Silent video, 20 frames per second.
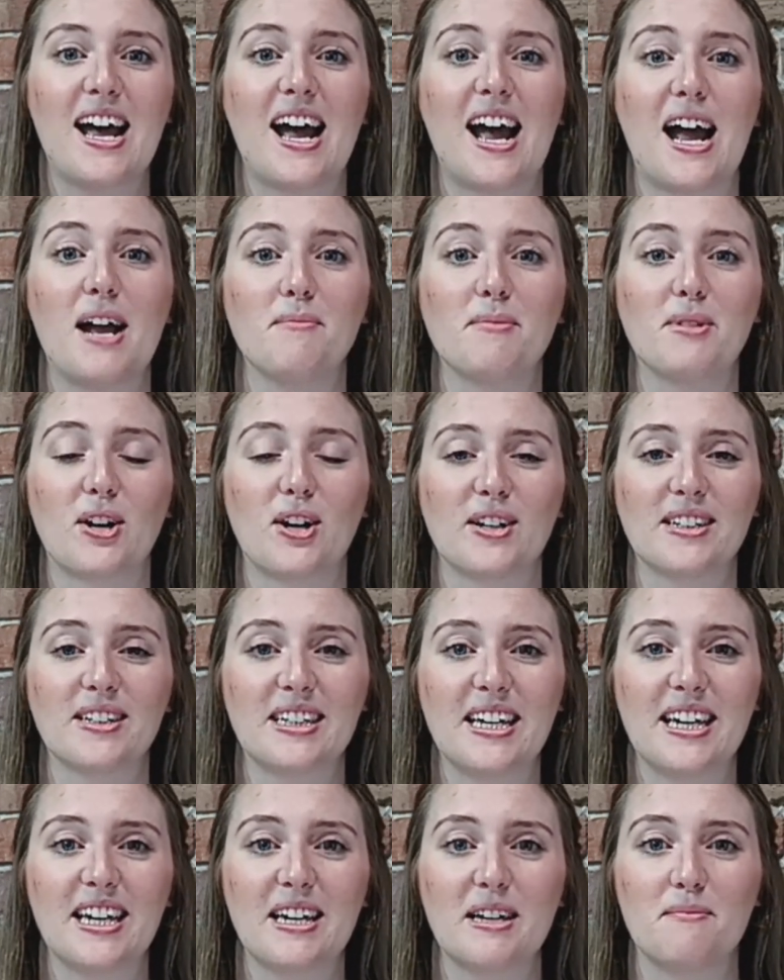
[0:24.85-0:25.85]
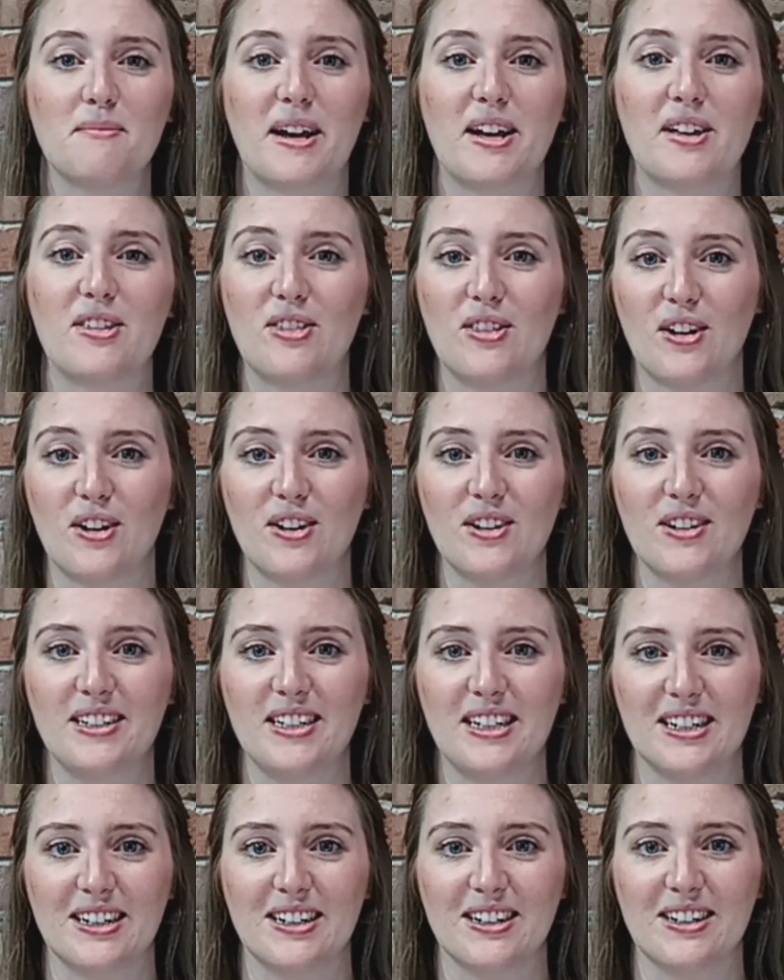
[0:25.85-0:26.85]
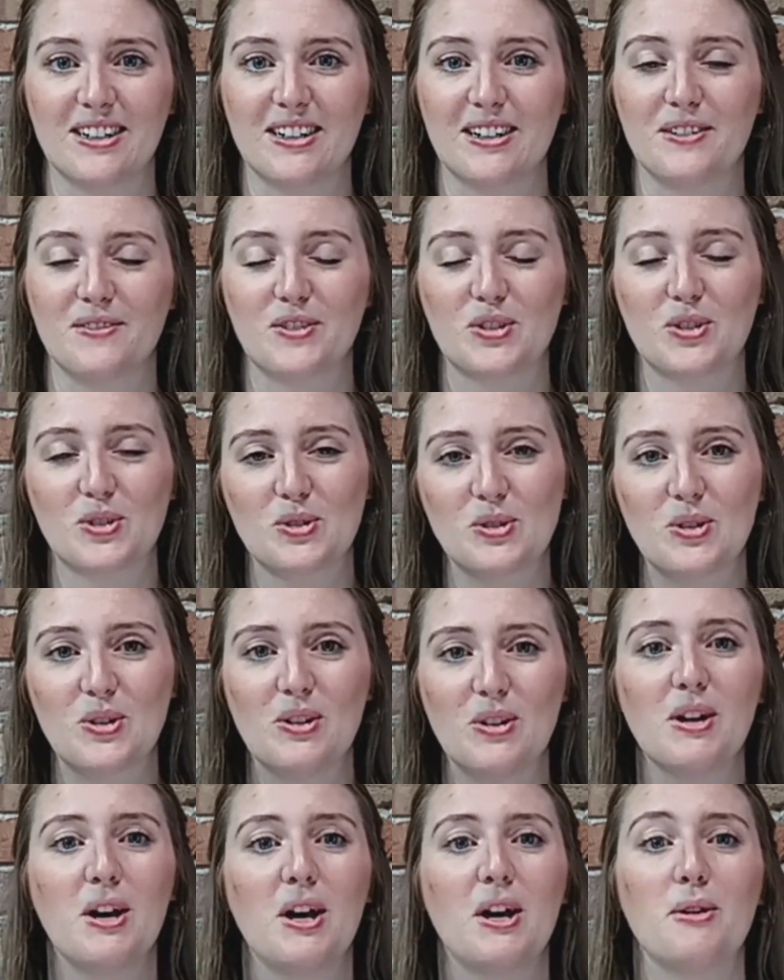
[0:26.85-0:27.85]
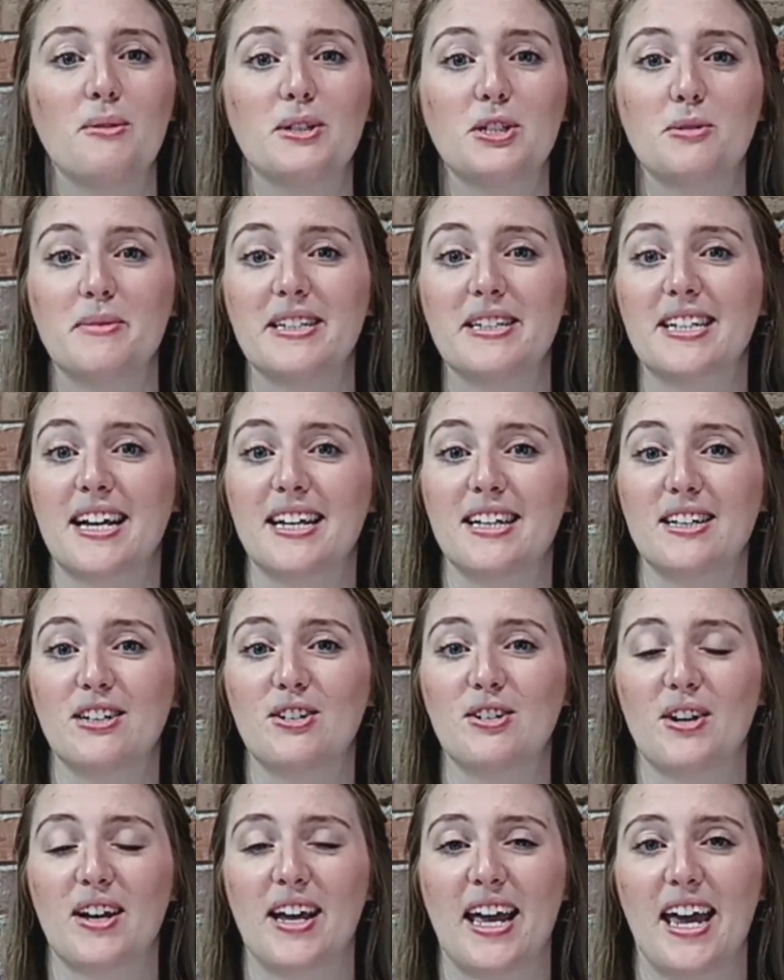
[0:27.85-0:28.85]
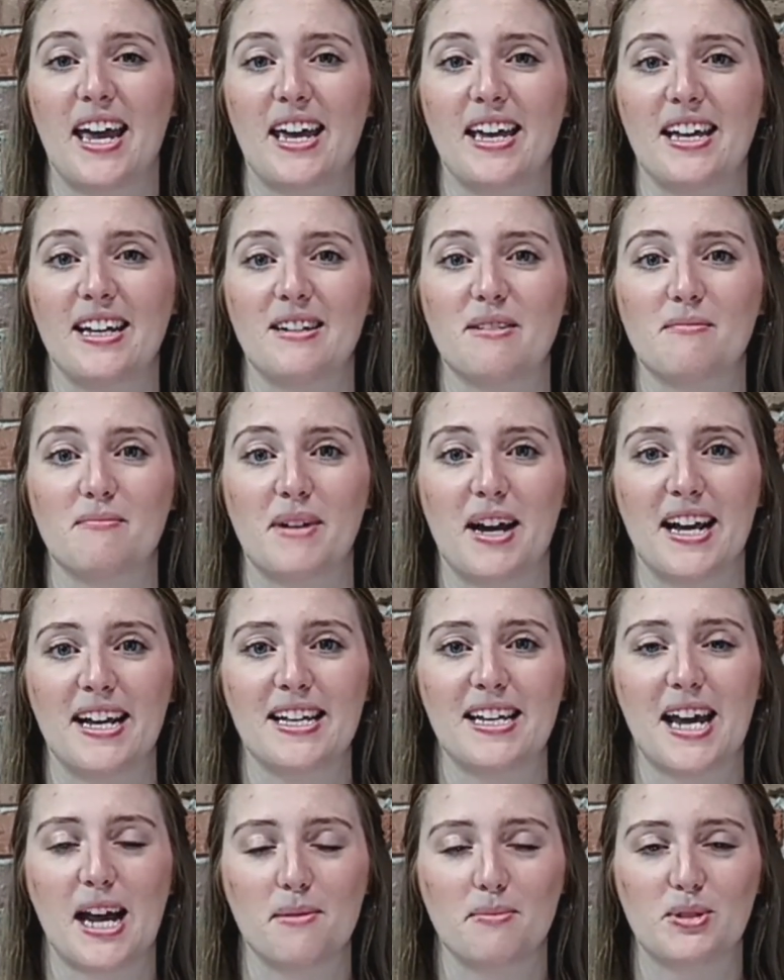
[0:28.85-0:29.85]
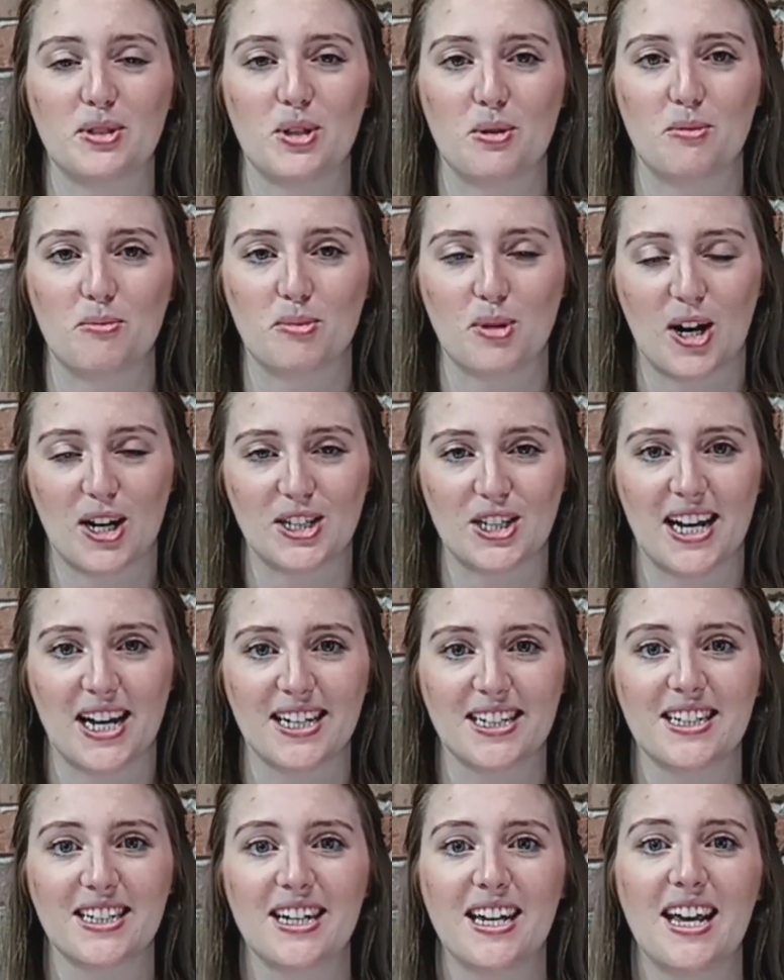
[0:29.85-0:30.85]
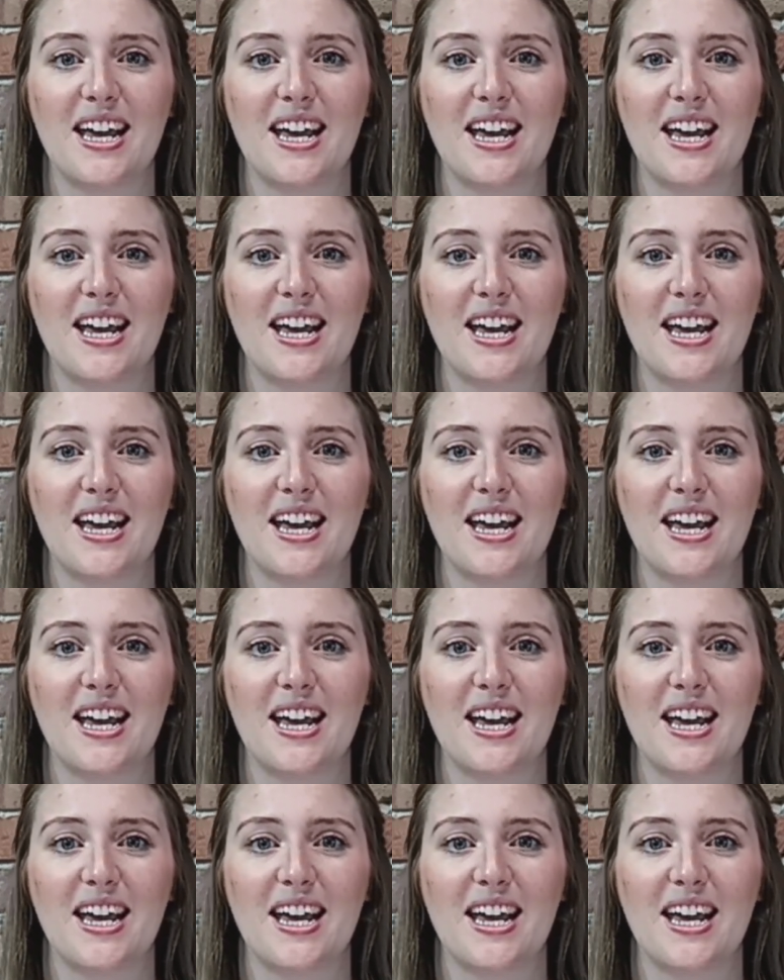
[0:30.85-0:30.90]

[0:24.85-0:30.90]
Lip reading: I'm currently in my third year of school, which means I can create my capstone project.